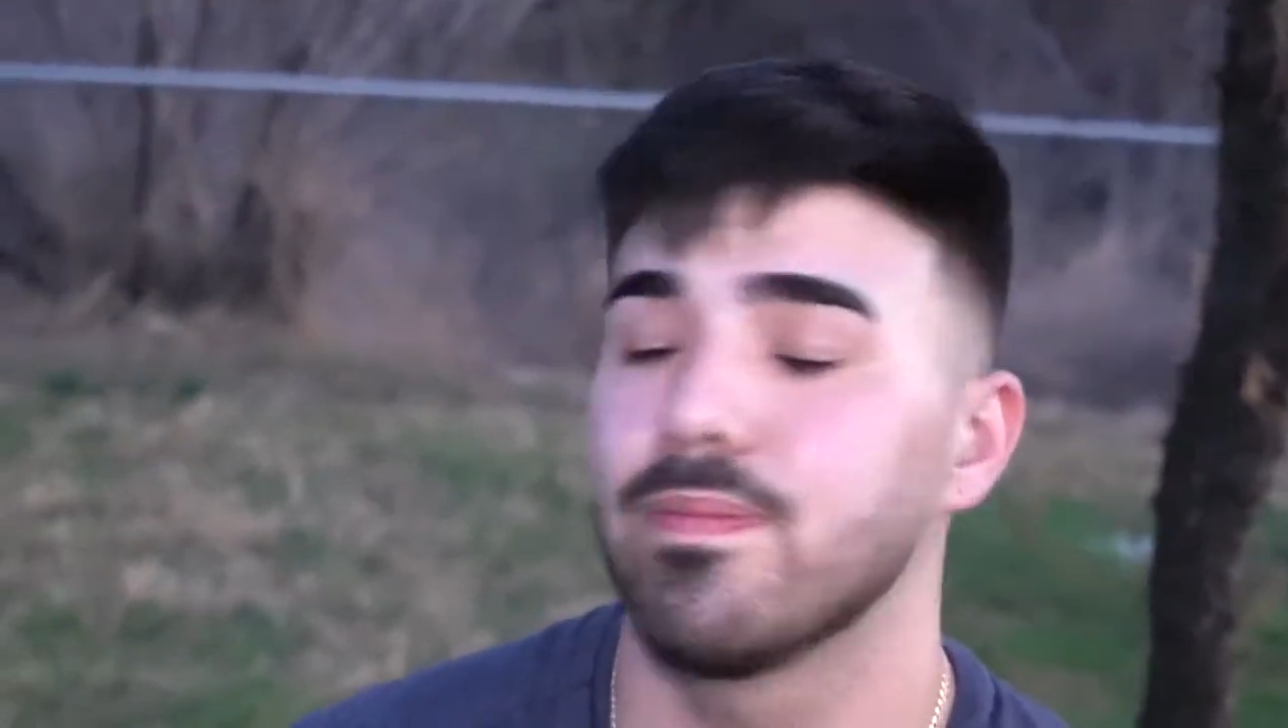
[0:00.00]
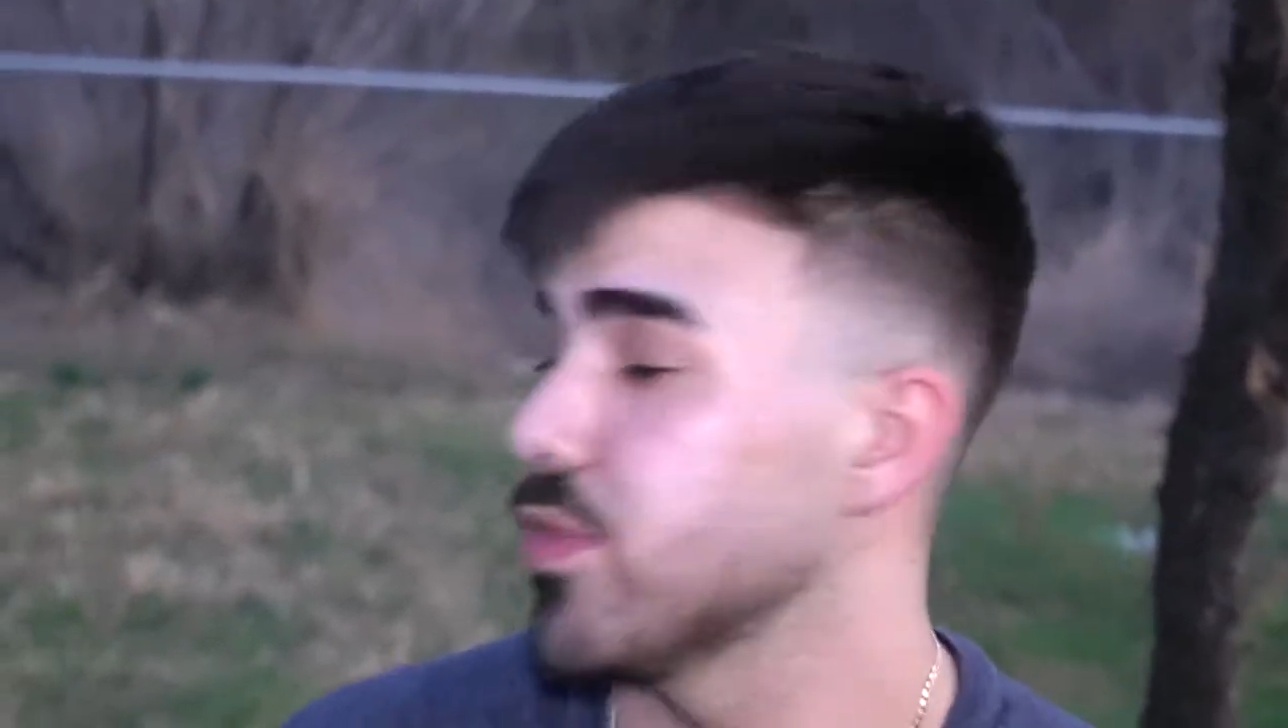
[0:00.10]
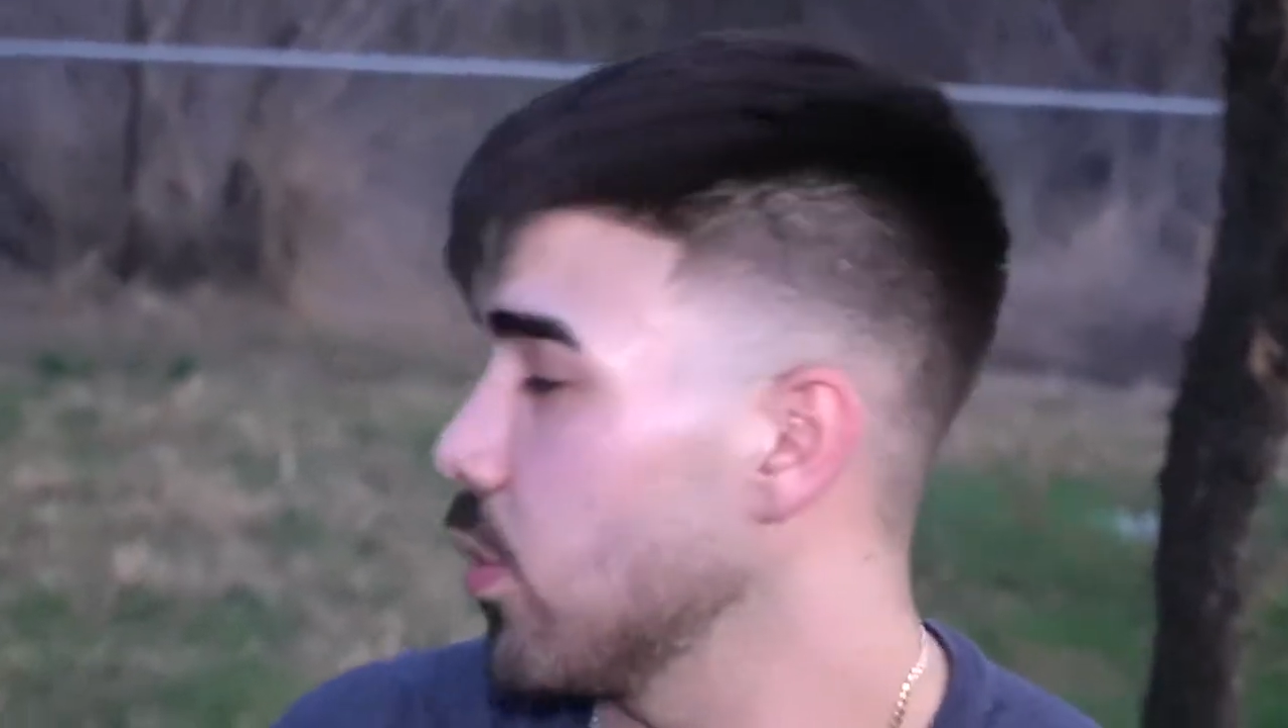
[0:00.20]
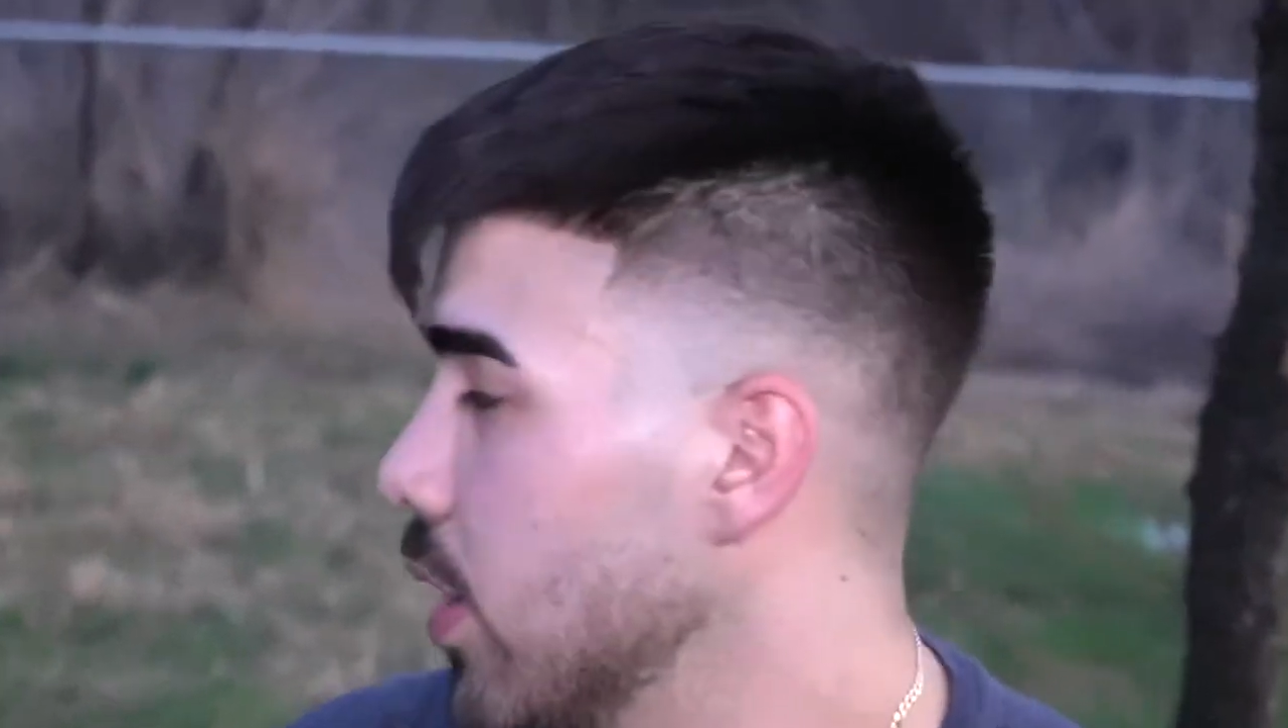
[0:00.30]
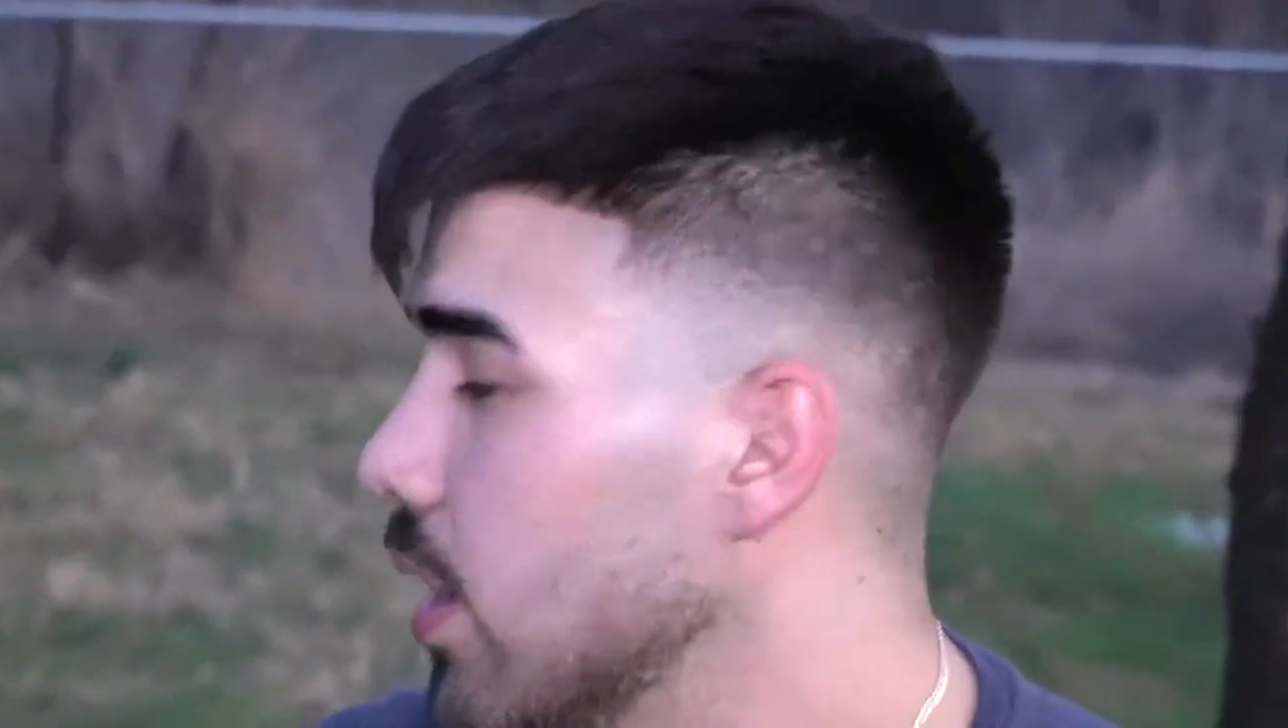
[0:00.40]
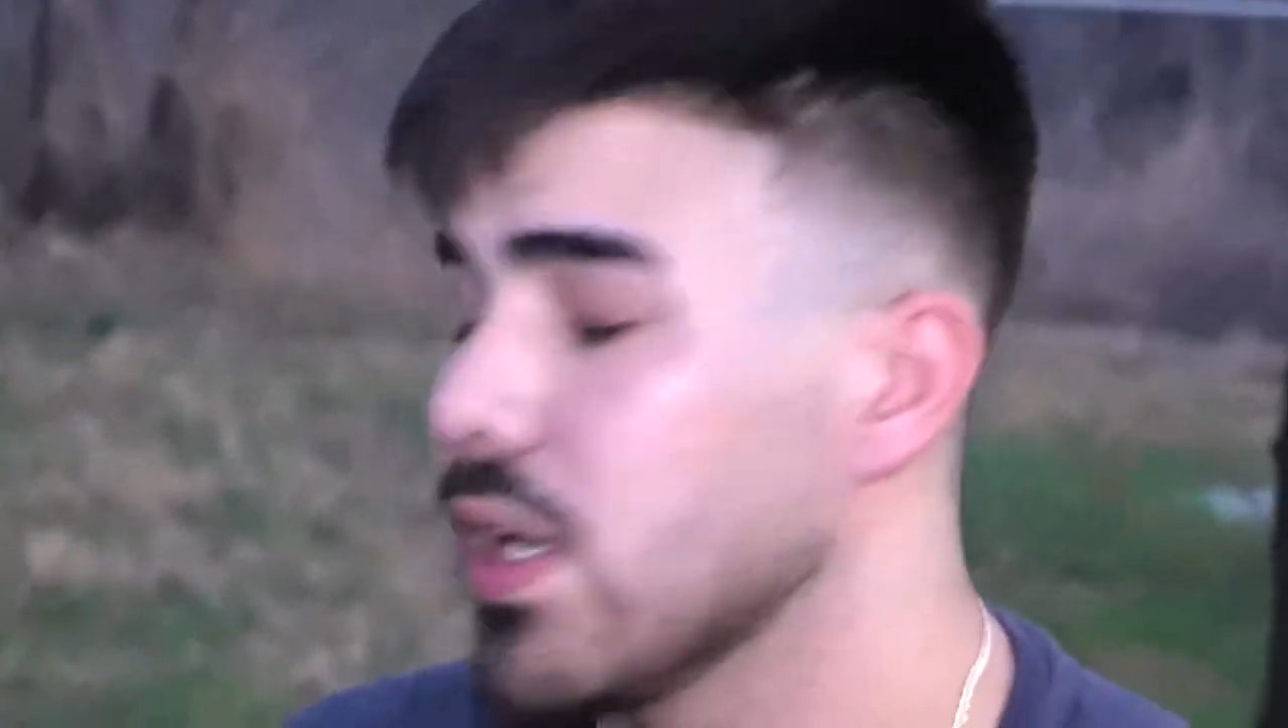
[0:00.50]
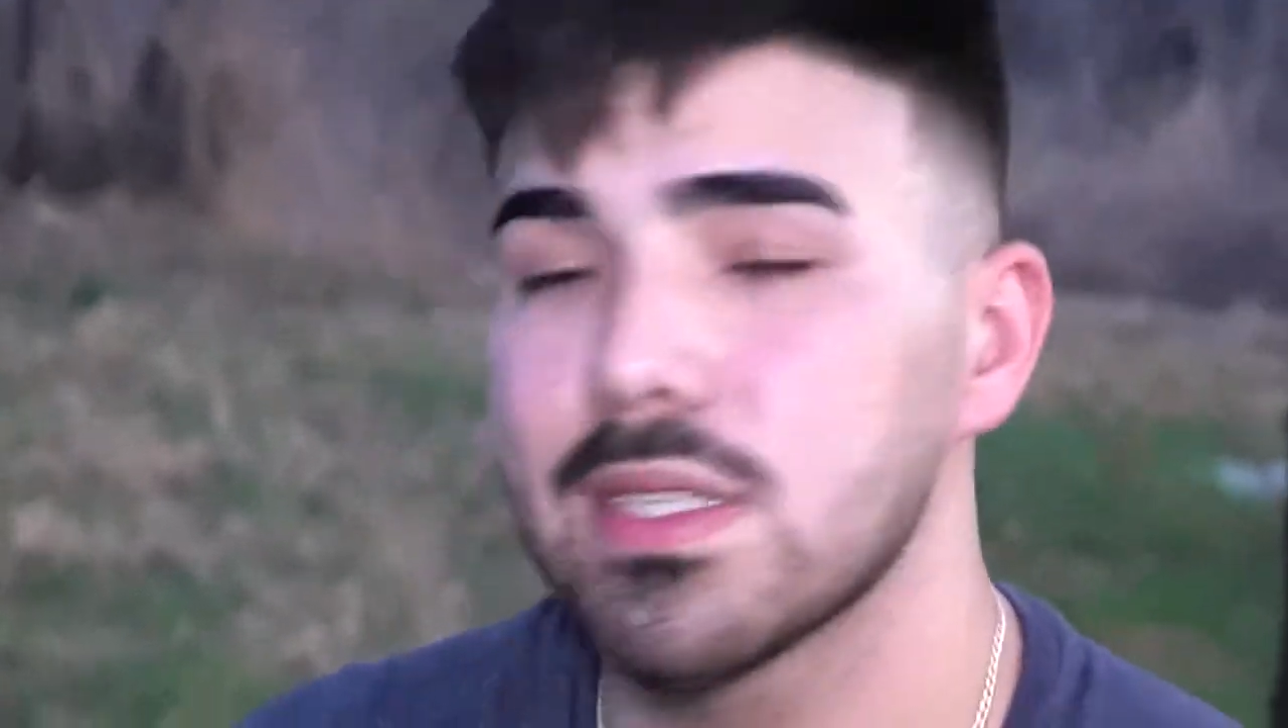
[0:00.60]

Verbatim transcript: So we're gonna